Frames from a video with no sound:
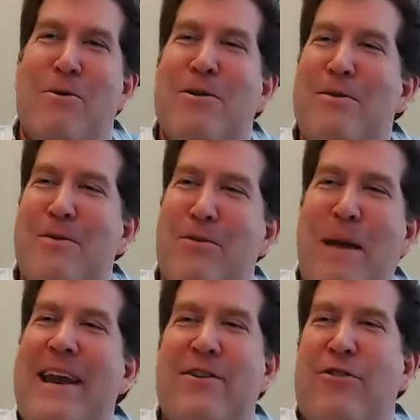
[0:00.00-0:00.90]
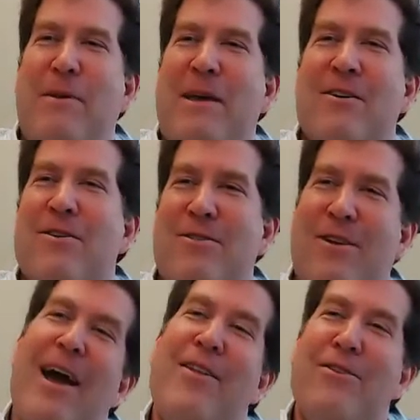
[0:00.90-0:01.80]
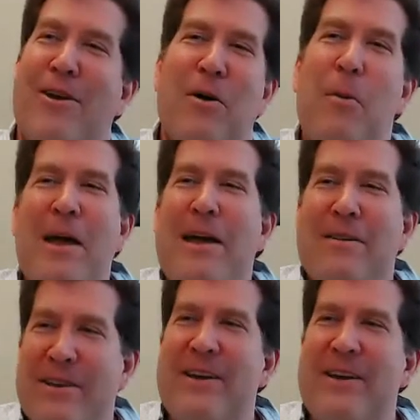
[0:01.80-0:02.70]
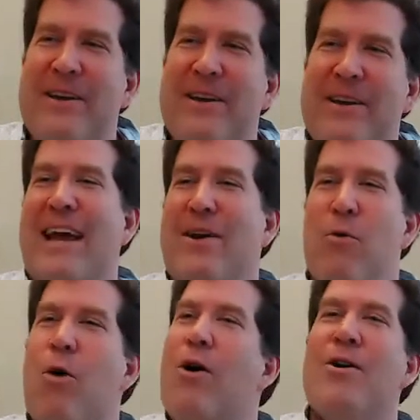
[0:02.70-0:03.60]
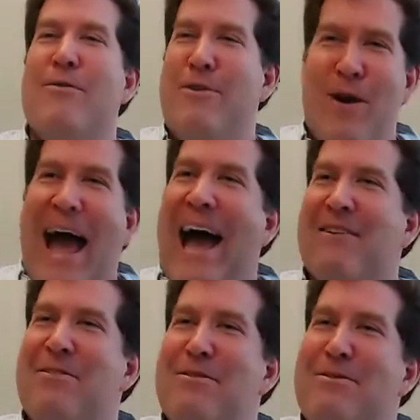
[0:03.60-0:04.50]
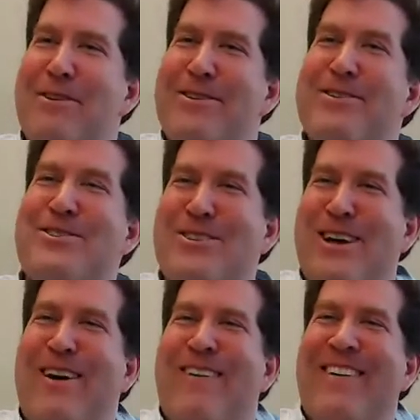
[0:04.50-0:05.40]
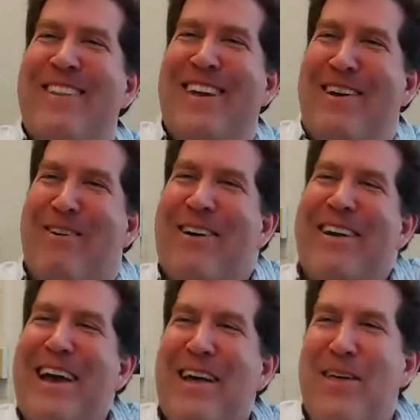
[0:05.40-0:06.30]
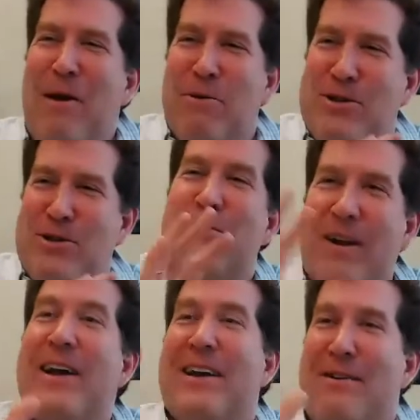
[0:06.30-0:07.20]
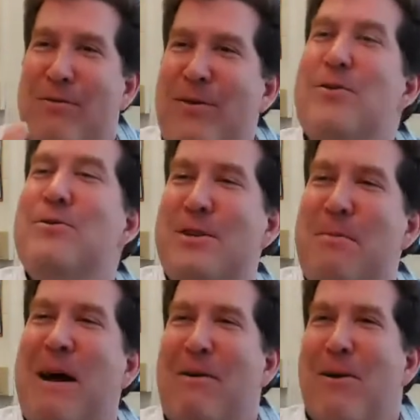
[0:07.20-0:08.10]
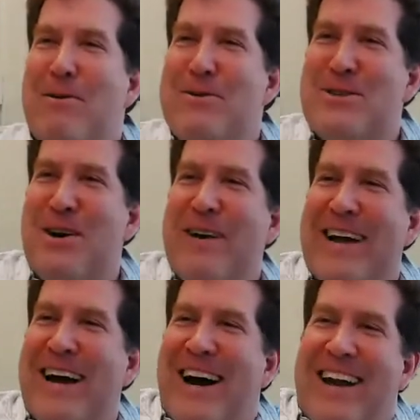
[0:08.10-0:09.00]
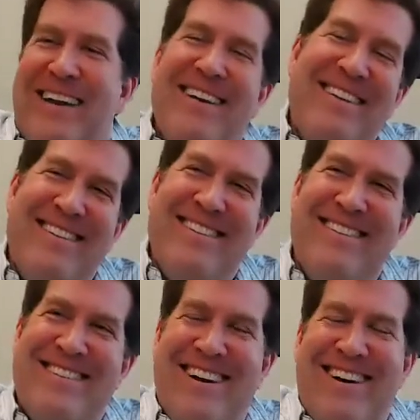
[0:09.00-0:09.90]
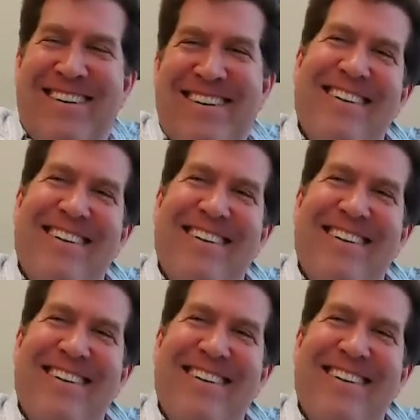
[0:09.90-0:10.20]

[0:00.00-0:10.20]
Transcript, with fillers: were Spanish speakers, and so didn't understand a word of your act. So they were just very confused about what was going on. So,